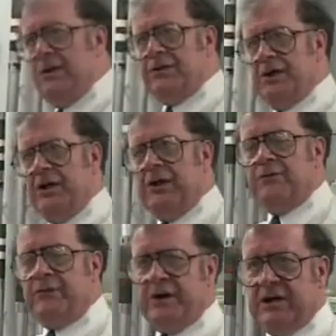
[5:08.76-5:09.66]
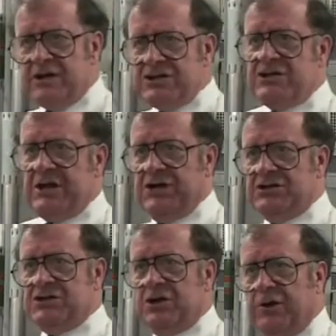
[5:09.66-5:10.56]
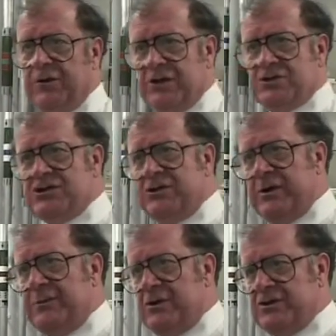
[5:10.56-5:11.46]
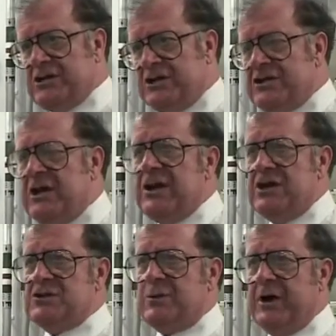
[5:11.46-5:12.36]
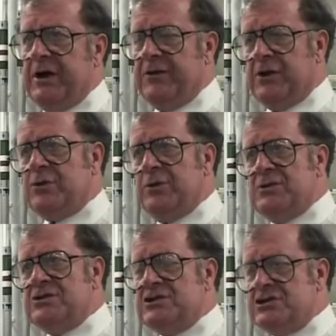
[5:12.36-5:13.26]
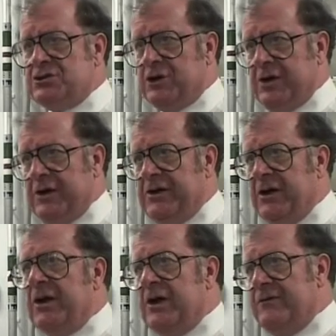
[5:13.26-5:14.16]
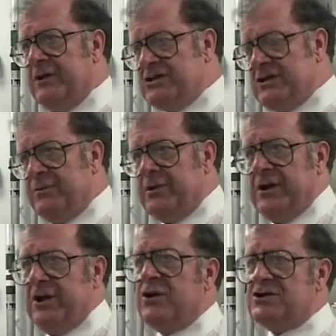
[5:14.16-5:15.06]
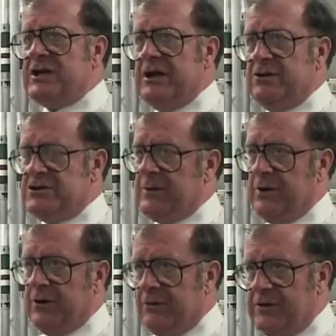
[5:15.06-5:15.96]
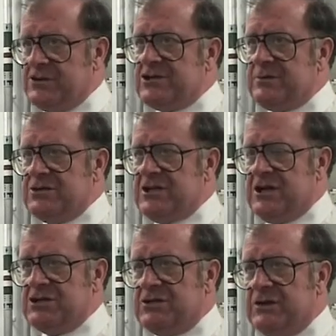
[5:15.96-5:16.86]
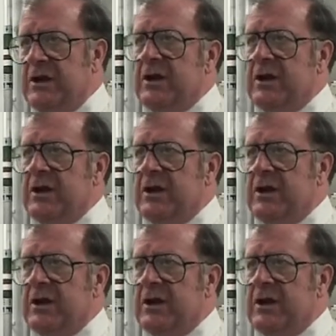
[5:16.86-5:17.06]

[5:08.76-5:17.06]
The very last stage on the ultrasonic process is where the equipment is dried and very simply hot air is blown over the instrumentation